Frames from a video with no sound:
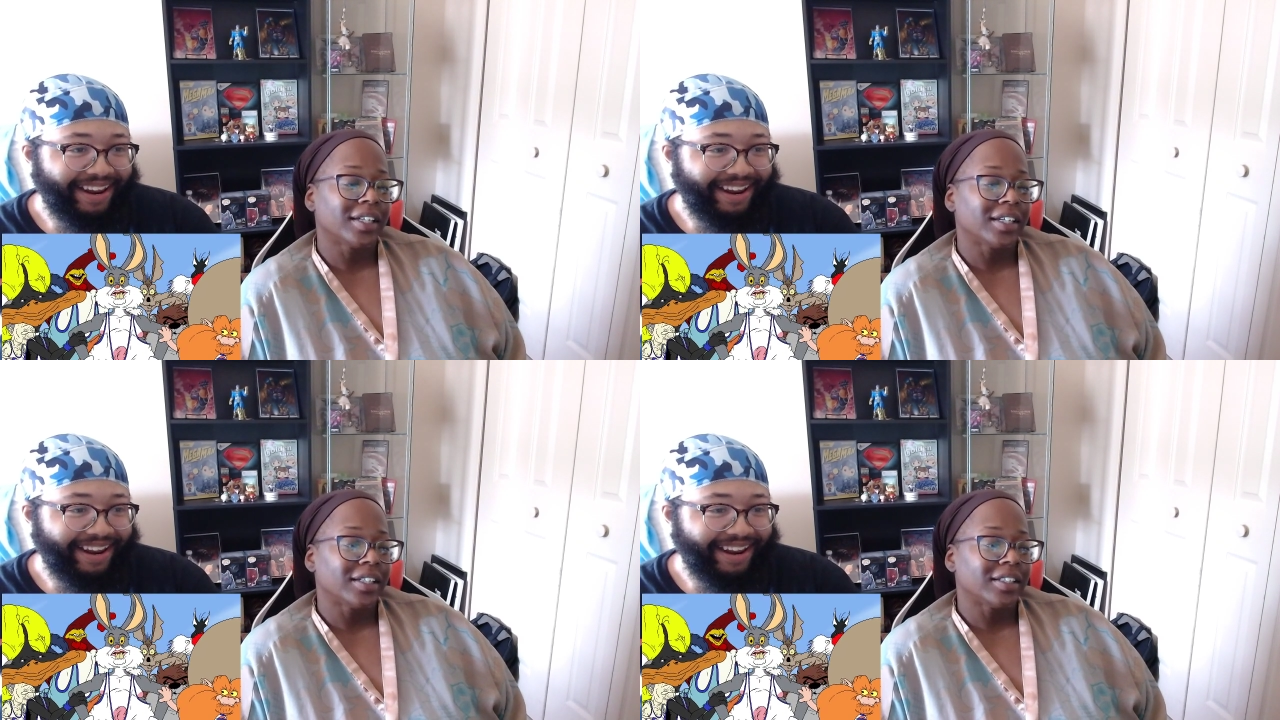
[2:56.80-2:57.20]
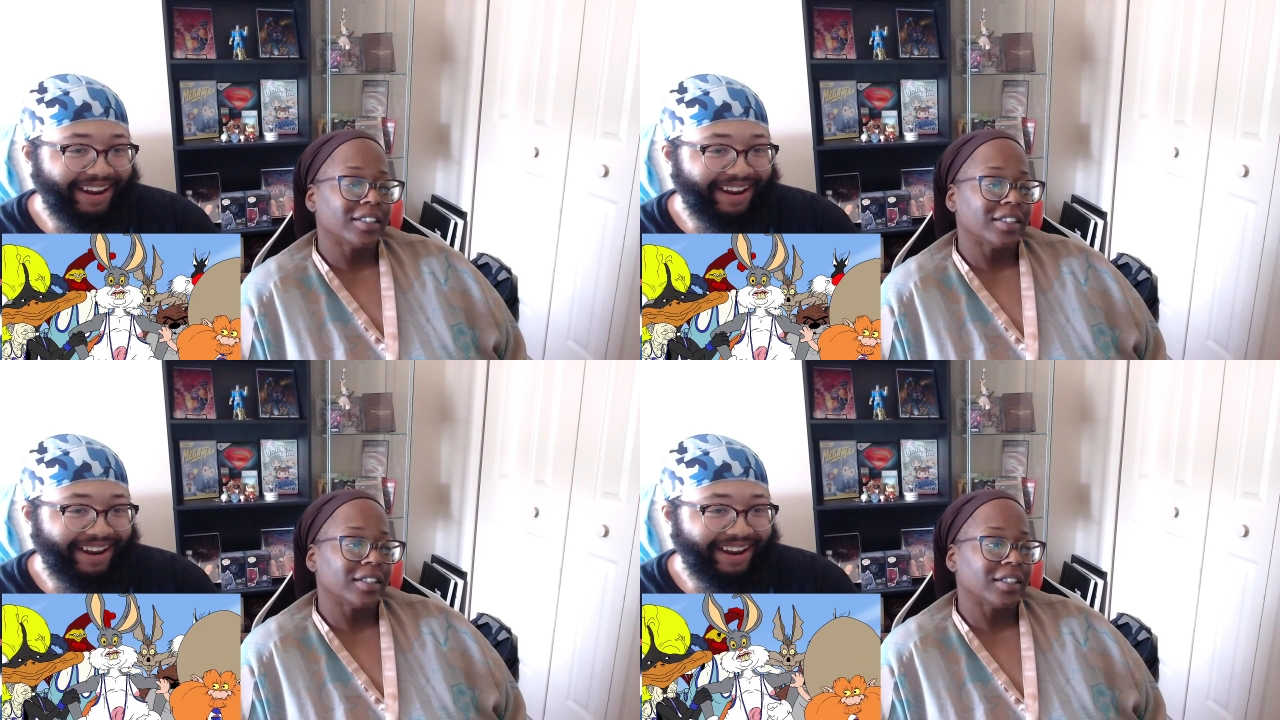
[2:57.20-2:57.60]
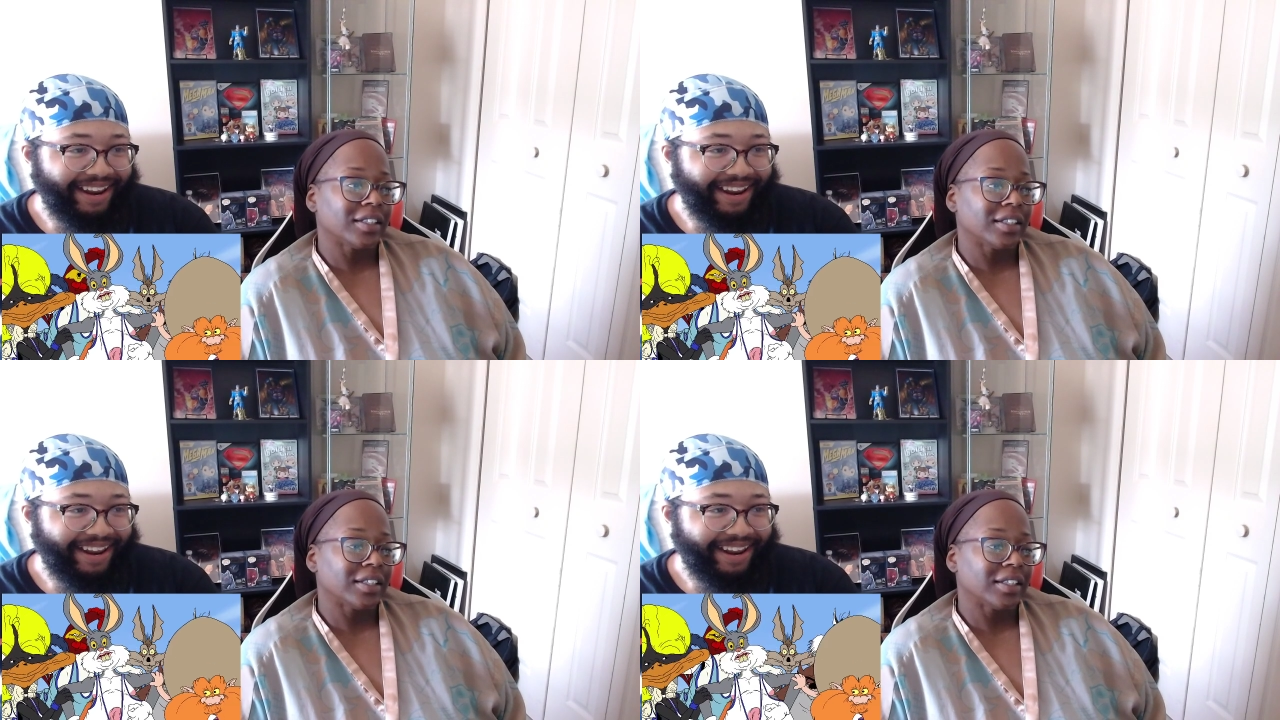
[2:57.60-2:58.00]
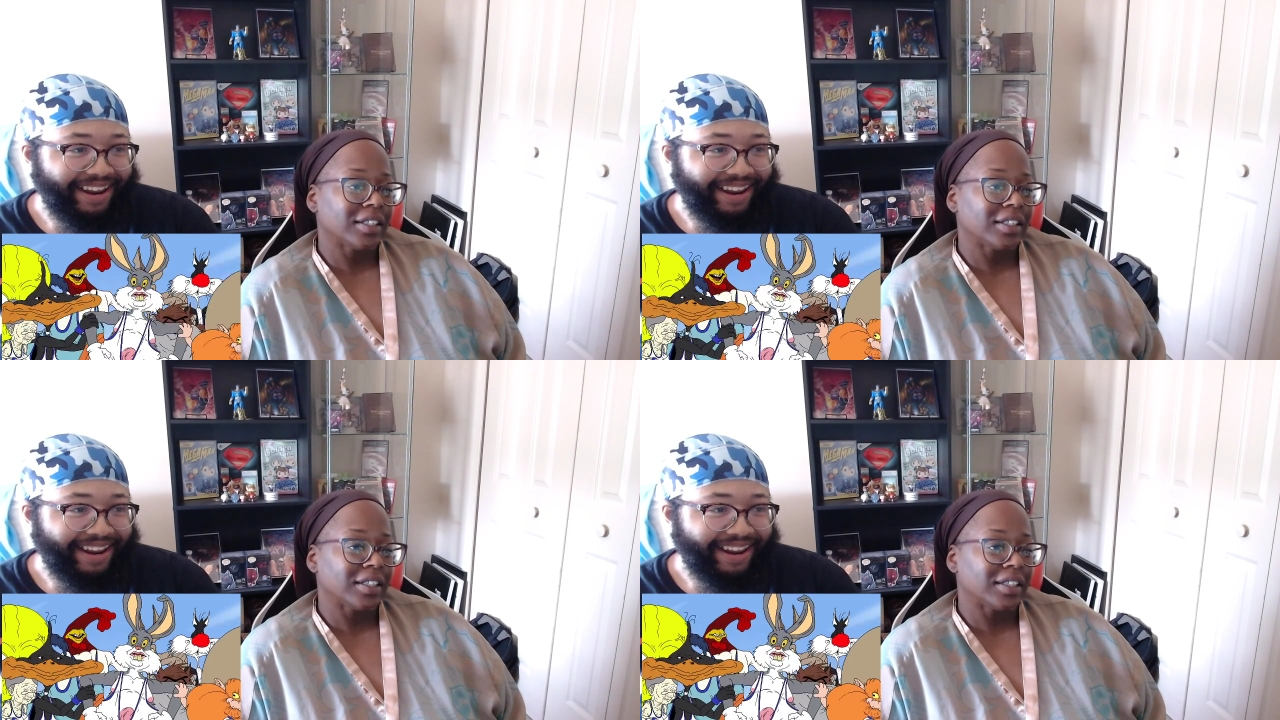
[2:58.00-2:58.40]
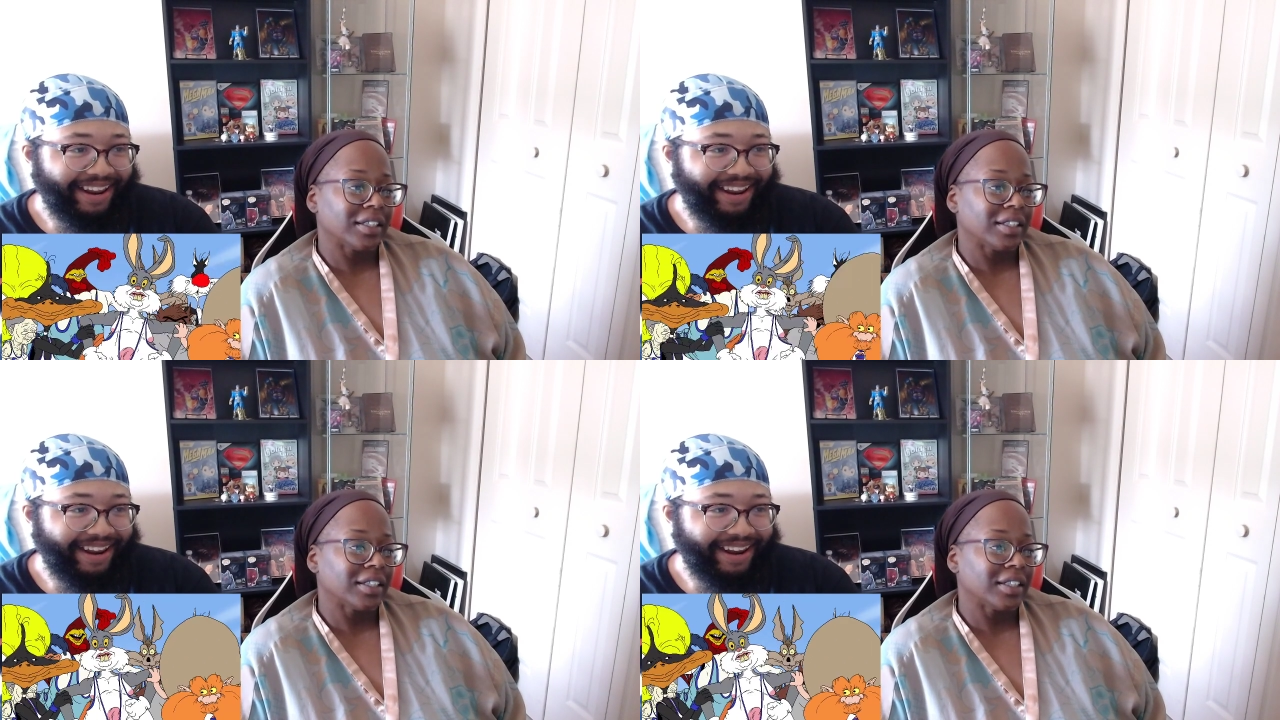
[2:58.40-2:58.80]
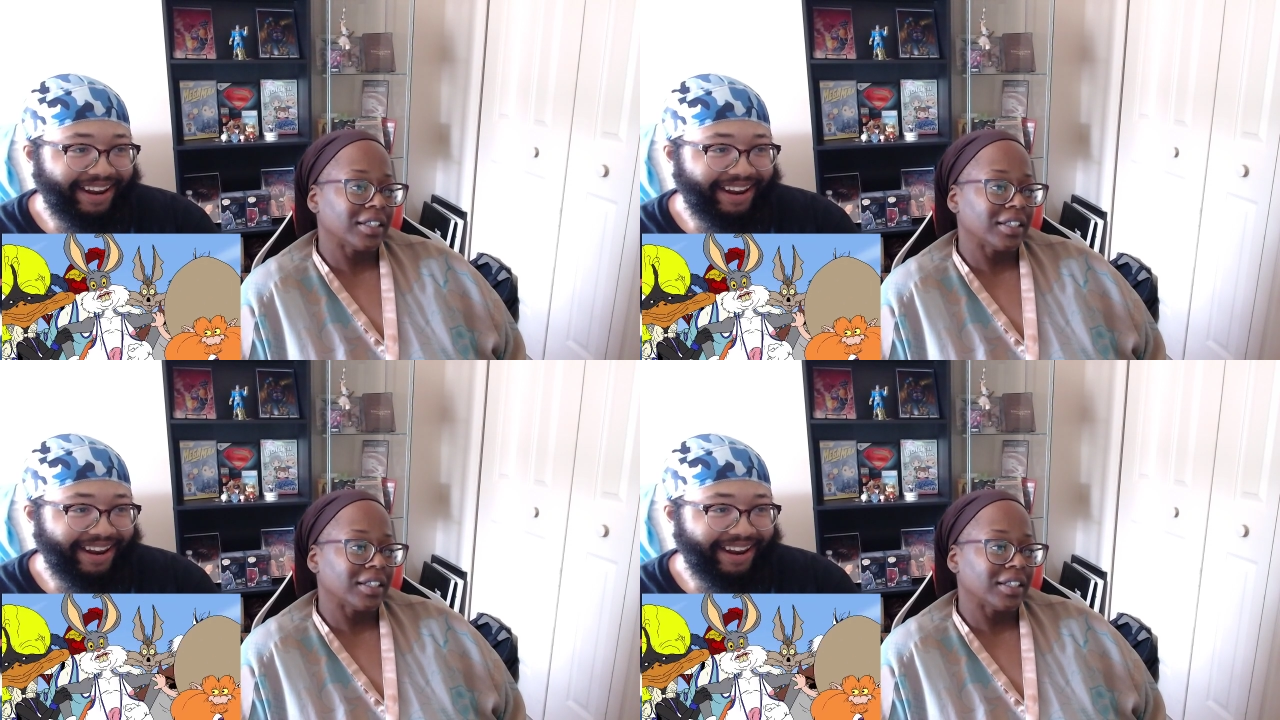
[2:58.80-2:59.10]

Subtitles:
Nothing is said.